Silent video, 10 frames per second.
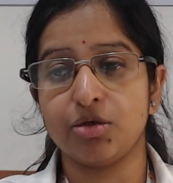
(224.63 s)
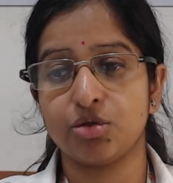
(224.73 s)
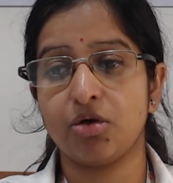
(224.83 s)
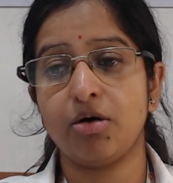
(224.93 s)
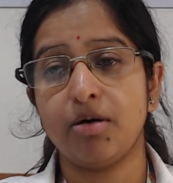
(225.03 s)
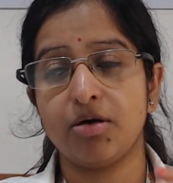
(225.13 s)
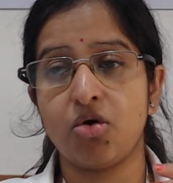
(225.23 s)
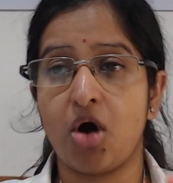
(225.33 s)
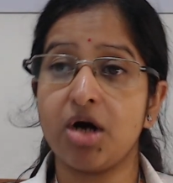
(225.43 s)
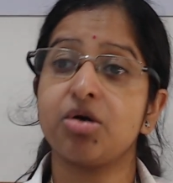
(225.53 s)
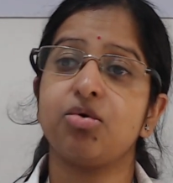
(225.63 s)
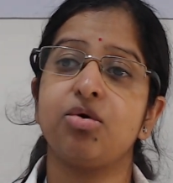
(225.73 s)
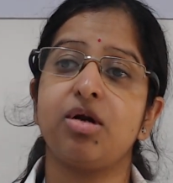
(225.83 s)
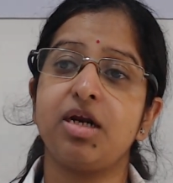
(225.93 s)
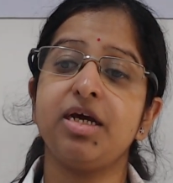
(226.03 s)
So, not
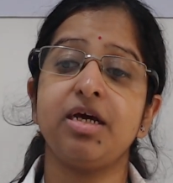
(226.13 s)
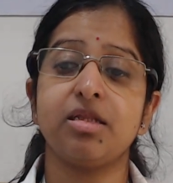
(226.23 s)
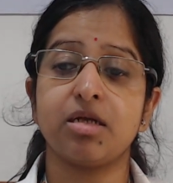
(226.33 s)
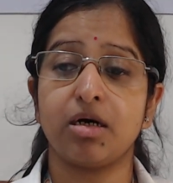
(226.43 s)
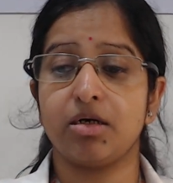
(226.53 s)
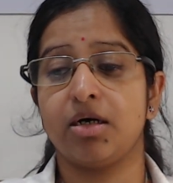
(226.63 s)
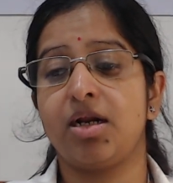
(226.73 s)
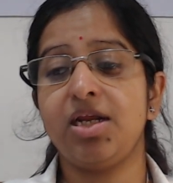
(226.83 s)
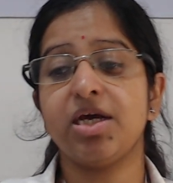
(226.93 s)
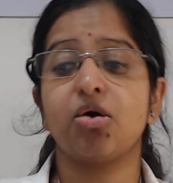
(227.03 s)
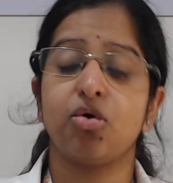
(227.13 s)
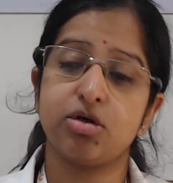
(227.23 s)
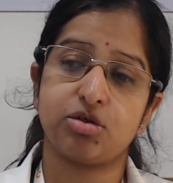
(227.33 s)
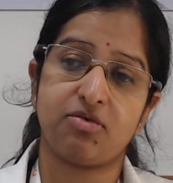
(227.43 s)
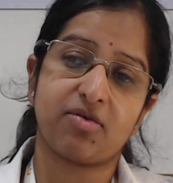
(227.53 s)
only in the early
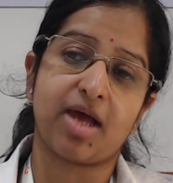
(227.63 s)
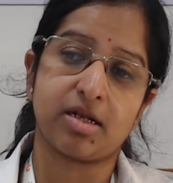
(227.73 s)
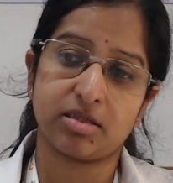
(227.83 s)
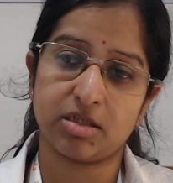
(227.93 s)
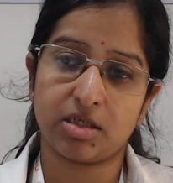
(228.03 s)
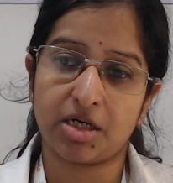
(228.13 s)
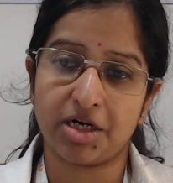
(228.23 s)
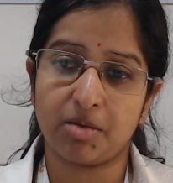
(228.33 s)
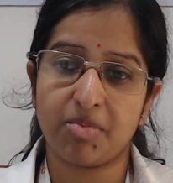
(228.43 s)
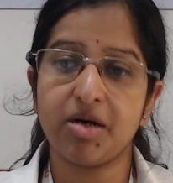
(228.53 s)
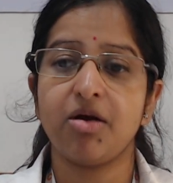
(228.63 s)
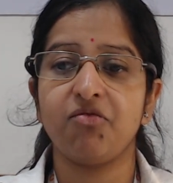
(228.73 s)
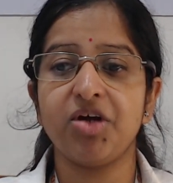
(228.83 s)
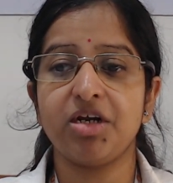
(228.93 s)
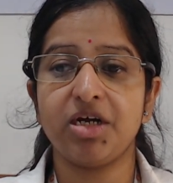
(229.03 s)
course of cancer treatment,
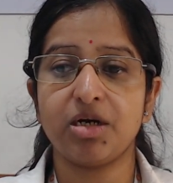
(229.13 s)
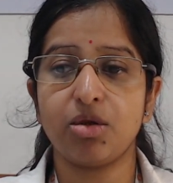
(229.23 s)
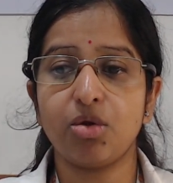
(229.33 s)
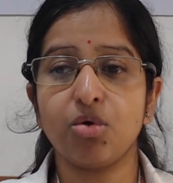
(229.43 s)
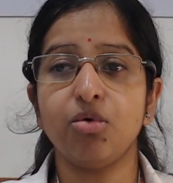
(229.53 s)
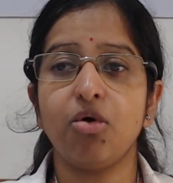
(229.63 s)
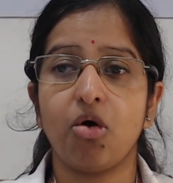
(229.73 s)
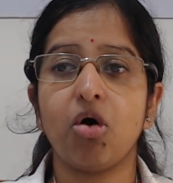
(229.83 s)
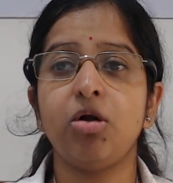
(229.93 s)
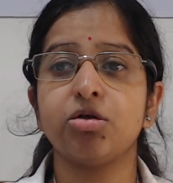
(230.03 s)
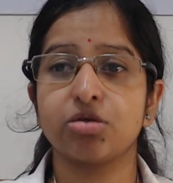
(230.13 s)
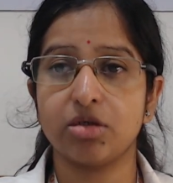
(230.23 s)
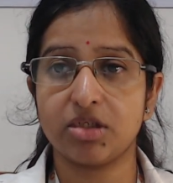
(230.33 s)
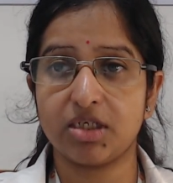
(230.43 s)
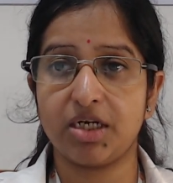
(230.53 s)
we need to
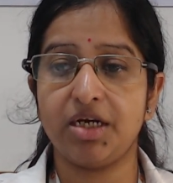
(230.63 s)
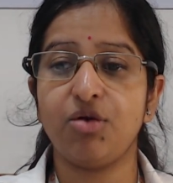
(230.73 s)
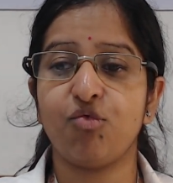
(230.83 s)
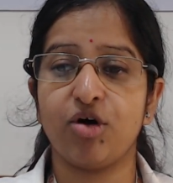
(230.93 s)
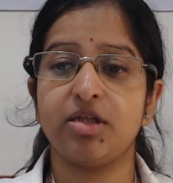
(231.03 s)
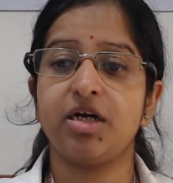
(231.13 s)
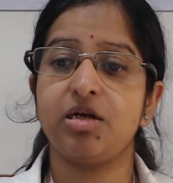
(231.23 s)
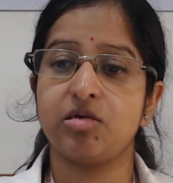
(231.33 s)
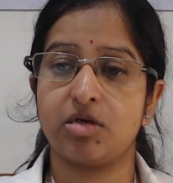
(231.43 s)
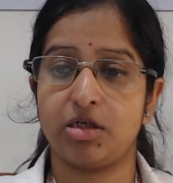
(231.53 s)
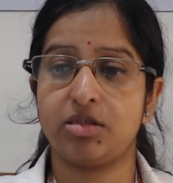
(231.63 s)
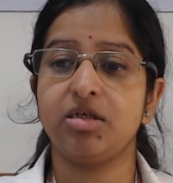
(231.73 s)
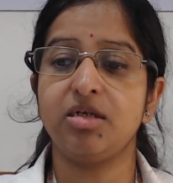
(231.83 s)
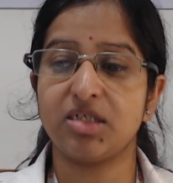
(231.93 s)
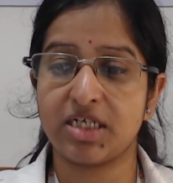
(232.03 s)
also screen for their
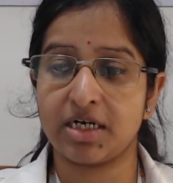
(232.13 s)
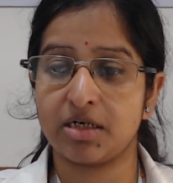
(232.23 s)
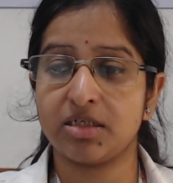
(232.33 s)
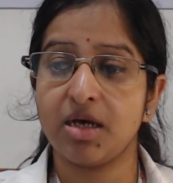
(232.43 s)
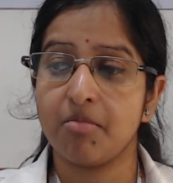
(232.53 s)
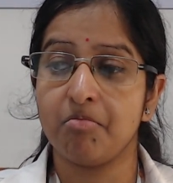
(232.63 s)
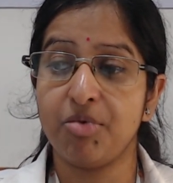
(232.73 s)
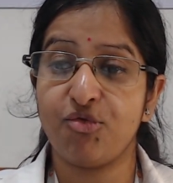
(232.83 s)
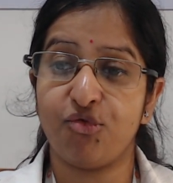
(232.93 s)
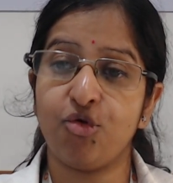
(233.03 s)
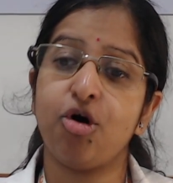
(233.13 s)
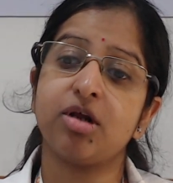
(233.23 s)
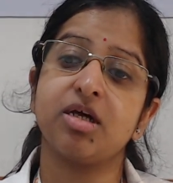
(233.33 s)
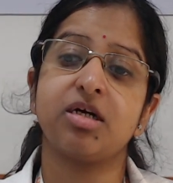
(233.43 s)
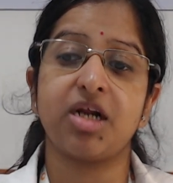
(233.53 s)
nutritional status
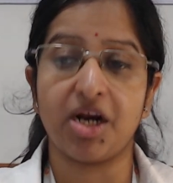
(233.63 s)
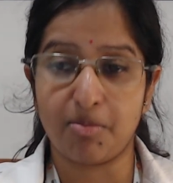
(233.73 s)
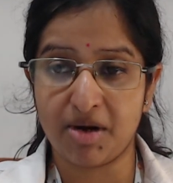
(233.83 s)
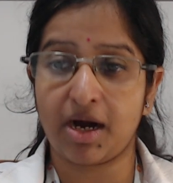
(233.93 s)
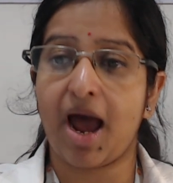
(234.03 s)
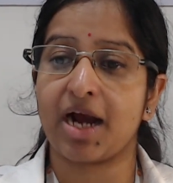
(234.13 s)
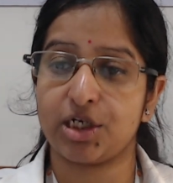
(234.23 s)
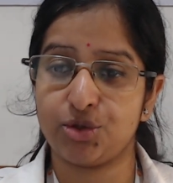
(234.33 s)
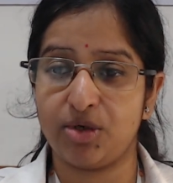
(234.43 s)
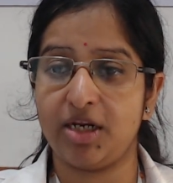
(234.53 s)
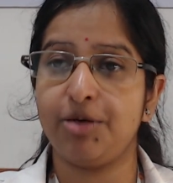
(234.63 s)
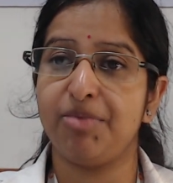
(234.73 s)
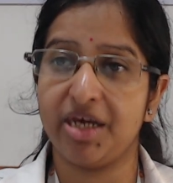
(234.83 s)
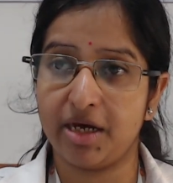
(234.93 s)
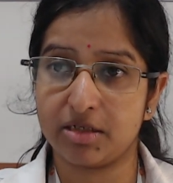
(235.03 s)
before the treatment actually
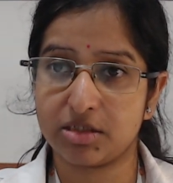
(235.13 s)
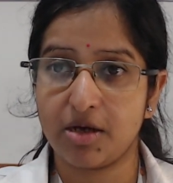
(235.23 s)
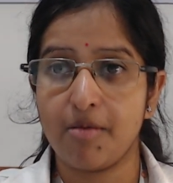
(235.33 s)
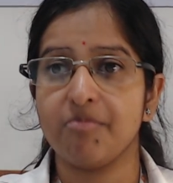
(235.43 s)
begins,